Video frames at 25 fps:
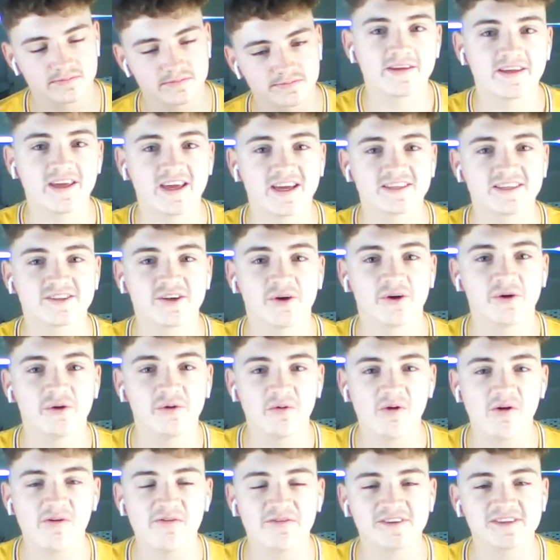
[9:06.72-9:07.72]
Yeah,
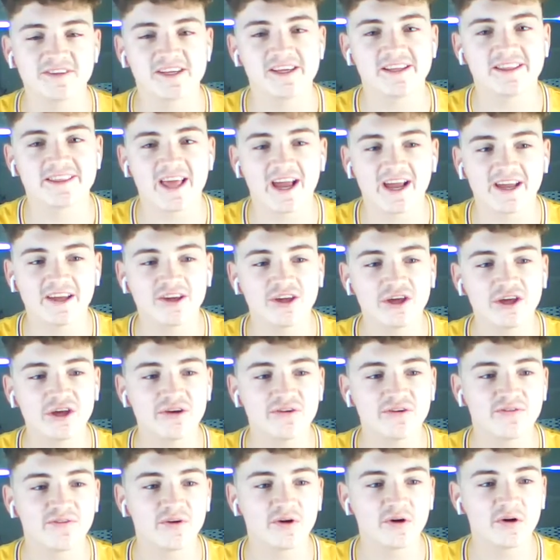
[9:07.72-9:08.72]
so obviously thank
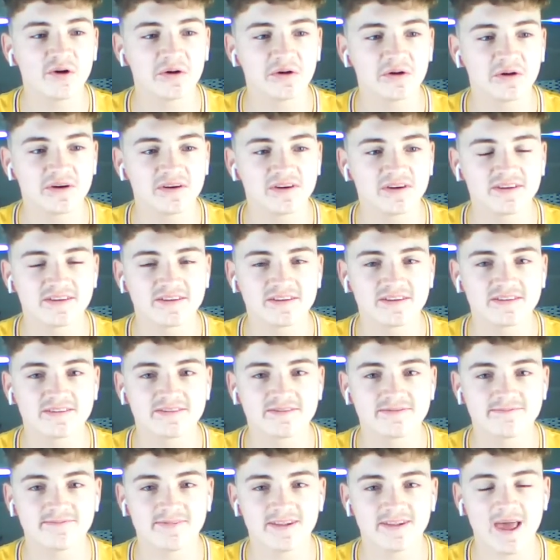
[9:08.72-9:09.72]
you for
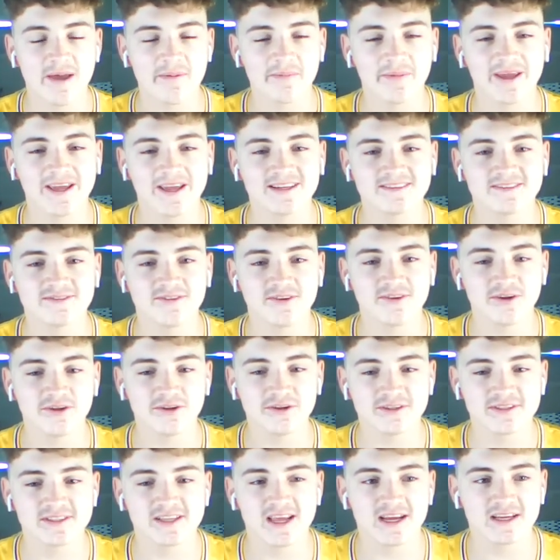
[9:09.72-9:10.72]
letting me interview
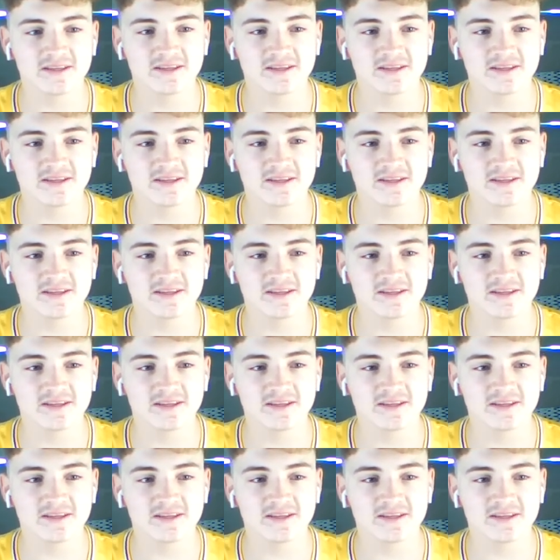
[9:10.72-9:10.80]
you today.